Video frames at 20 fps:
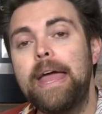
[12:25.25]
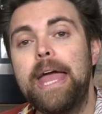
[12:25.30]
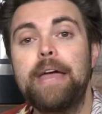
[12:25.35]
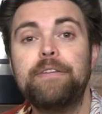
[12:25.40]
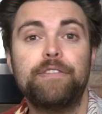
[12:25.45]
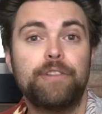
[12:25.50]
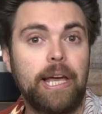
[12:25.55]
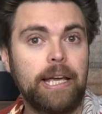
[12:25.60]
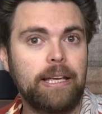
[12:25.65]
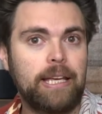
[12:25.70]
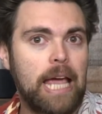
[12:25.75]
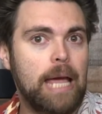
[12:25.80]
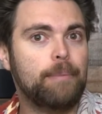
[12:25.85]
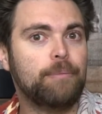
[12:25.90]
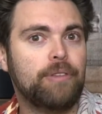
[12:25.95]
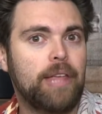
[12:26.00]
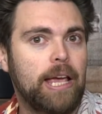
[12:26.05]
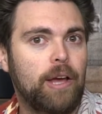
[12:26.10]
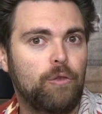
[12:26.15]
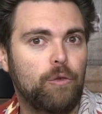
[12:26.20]
If you like
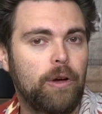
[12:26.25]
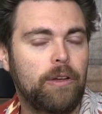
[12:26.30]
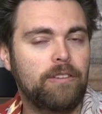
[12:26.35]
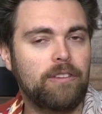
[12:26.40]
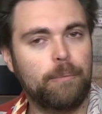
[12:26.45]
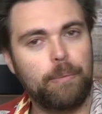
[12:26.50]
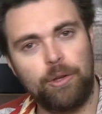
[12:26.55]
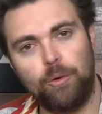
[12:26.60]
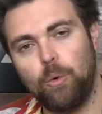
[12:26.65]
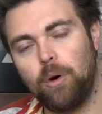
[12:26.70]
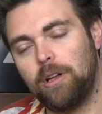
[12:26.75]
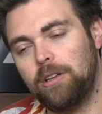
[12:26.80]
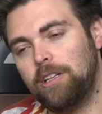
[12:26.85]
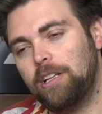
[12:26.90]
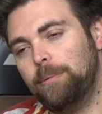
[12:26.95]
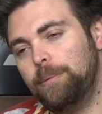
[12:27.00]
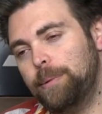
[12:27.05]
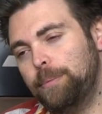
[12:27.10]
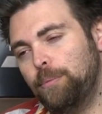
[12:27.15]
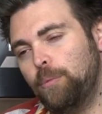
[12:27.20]
games like Risk, but you want a
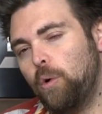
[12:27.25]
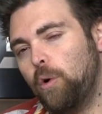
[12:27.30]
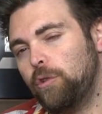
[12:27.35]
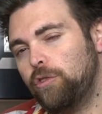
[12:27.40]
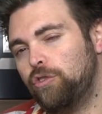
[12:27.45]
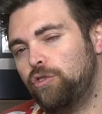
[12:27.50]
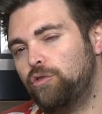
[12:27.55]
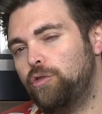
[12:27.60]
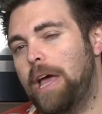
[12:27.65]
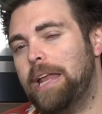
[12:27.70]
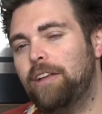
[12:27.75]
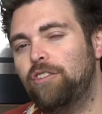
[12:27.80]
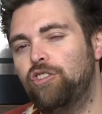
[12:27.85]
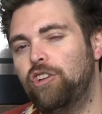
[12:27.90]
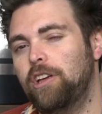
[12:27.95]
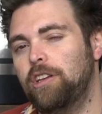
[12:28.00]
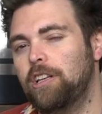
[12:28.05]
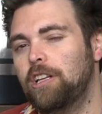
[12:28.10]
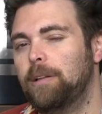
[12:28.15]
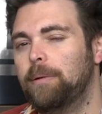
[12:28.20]
little bit more
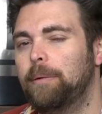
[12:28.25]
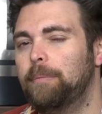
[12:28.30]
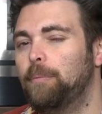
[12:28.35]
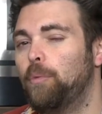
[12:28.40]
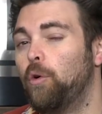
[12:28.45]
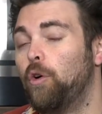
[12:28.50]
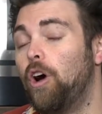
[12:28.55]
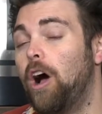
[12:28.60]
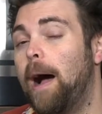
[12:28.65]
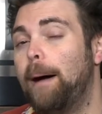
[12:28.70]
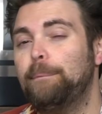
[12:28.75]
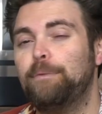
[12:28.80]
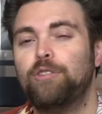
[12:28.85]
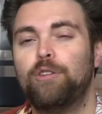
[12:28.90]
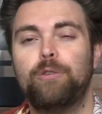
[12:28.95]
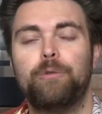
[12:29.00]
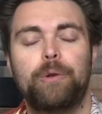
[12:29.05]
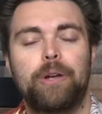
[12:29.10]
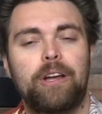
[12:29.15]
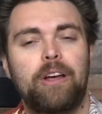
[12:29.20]
strategy, a little bit more
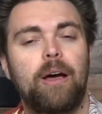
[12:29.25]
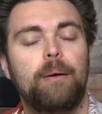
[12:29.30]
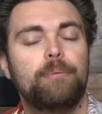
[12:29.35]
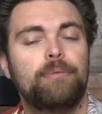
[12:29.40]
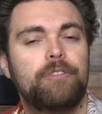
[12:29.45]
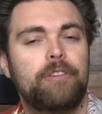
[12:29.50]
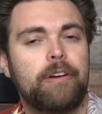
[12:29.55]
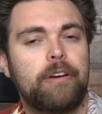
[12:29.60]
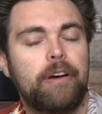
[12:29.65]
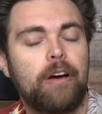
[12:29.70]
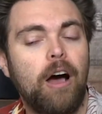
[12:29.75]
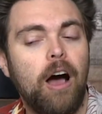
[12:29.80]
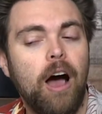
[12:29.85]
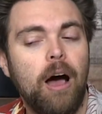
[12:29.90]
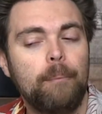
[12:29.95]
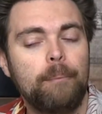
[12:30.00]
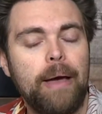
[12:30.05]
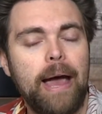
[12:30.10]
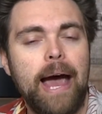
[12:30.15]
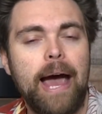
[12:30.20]
options when it comes to
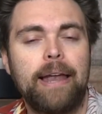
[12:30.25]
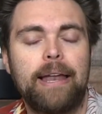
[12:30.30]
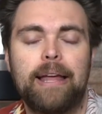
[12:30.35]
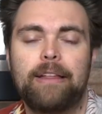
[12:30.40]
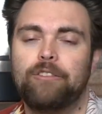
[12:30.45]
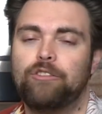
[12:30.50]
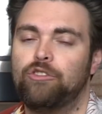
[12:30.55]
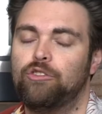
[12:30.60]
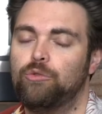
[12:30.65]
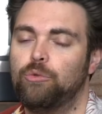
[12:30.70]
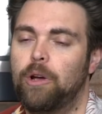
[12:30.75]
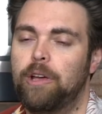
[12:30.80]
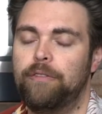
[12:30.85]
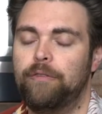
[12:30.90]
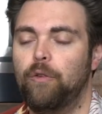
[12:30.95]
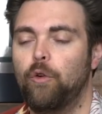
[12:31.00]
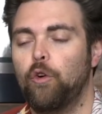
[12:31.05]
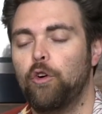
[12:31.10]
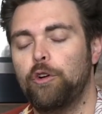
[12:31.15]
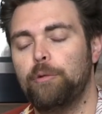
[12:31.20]
combat and
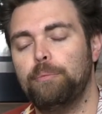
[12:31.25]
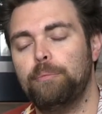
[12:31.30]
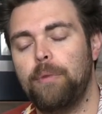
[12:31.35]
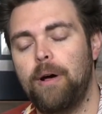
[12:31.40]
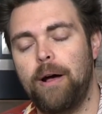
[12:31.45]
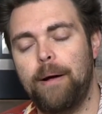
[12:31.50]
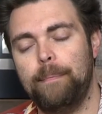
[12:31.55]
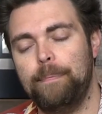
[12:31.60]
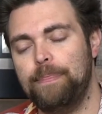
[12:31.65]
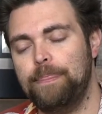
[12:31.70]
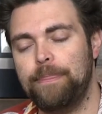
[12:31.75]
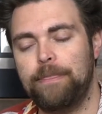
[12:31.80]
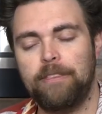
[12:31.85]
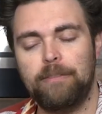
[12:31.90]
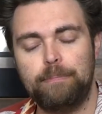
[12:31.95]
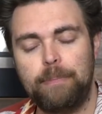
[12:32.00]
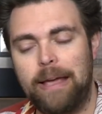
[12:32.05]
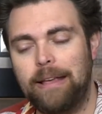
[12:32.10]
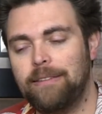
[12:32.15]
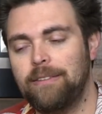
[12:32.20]
straightforward um,
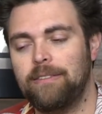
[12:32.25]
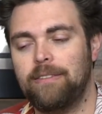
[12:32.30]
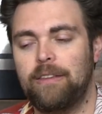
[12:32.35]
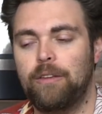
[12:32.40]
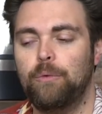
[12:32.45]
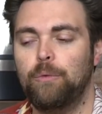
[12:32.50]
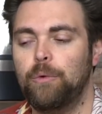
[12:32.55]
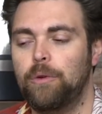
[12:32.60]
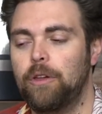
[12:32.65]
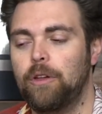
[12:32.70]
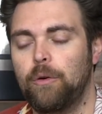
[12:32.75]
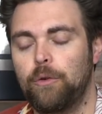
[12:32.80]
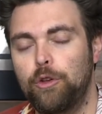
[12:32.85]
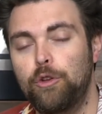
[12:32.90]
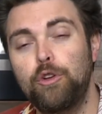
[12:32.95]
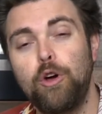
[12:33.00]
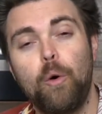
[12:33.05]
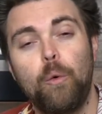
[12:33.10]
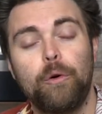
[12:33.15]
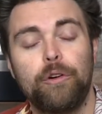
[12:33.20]
spaces that you you know
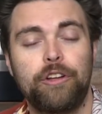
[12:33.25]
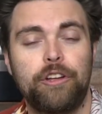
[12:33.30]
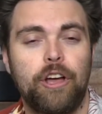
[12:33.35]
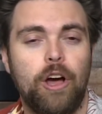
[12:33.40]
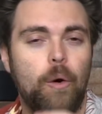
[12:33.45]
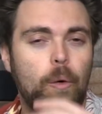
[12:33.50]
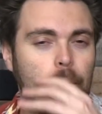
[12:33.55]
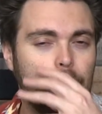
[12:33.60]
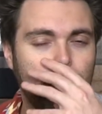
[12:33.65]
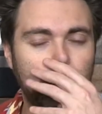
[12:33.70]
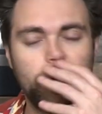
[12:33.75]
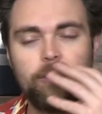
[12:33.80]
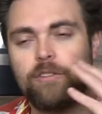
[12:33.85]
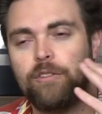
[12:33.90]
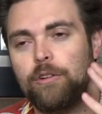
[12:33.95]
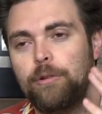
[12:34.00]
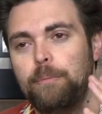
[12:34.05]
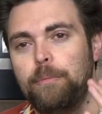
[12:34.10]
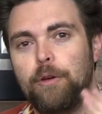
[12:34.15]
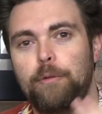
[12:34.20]
you know where to go and what's
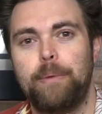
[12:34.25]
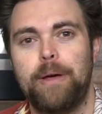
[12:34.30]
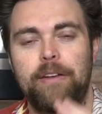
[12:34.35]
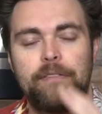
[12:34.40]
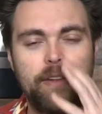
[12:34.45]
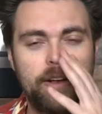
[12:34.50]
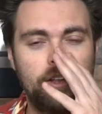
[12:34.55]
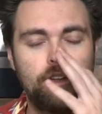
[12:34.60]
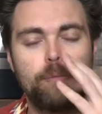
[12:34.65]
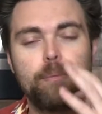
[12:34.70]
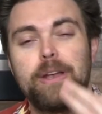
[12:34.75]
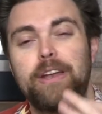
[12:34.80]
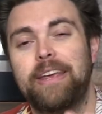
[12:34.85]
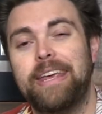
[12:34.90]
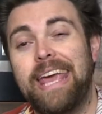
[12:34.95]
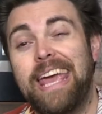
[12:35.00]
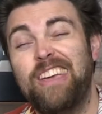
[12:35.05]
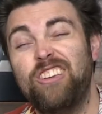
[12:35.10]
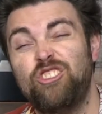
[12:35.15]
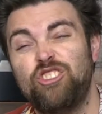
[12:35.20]
your your benefit and your
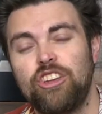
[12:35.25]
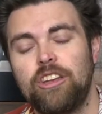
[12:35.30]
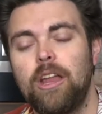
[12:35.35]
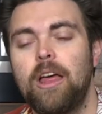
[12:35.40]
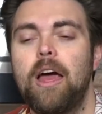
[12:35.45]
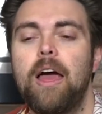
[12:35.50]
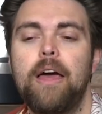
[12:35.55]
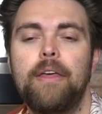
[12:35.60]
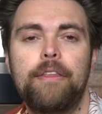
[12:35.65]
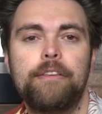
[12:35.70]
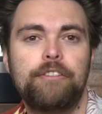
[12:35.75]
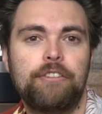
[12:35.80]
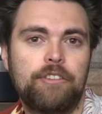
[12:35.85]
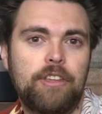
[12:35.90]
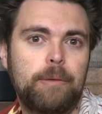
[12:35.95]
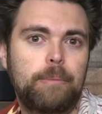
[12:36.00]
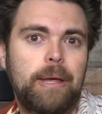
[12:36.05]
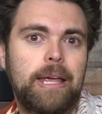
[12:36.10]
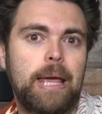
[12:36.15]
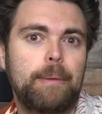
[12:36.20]
mitigation, this is
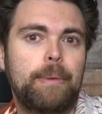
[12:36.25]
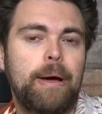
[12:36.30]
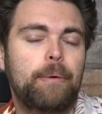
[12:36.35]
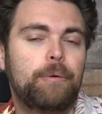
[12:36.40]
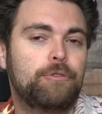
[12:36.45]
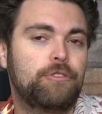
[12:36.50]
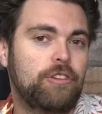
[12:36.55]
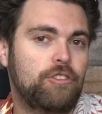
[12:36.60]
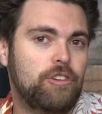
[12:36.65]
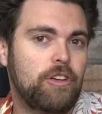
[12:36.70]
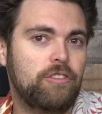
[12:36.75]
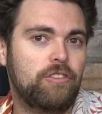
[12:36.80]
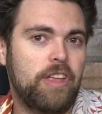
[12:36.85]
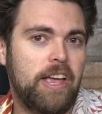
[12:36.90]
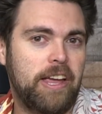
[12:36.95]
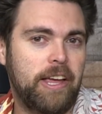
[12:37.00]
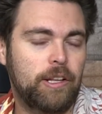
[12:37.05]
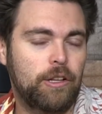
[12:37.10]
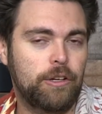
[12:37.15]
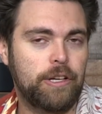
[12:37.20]
going to be a game I would suggest
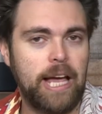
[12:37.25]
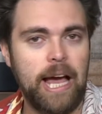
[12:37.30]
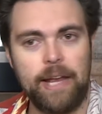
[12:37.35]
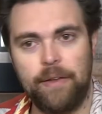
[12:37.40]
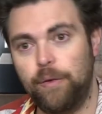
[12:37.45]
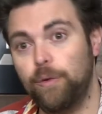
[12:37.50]
taking a look at.